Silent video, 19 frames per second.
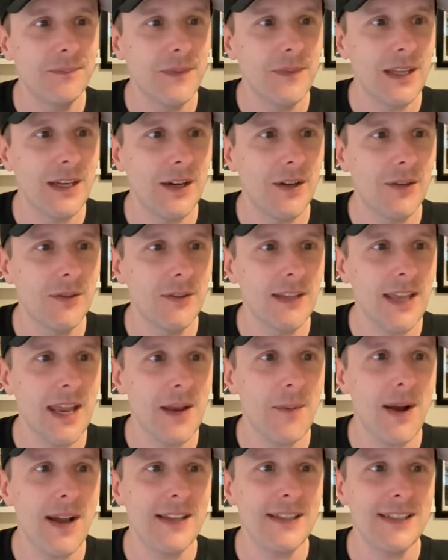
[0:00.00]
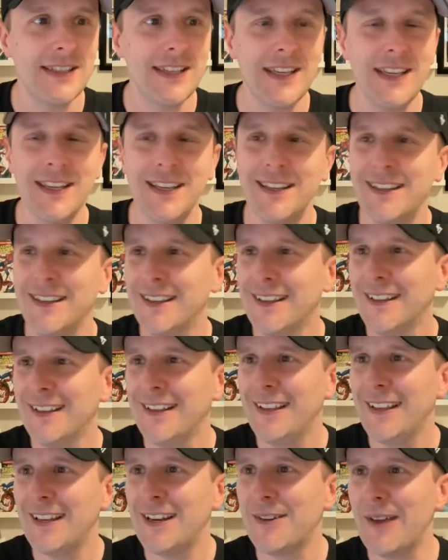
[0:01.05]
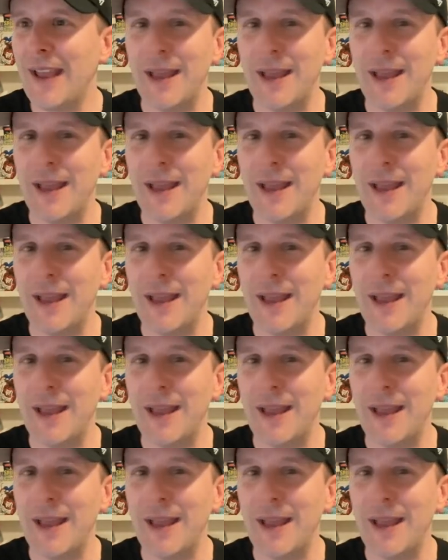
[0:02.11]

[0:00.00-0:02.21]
You know, KYC, you know,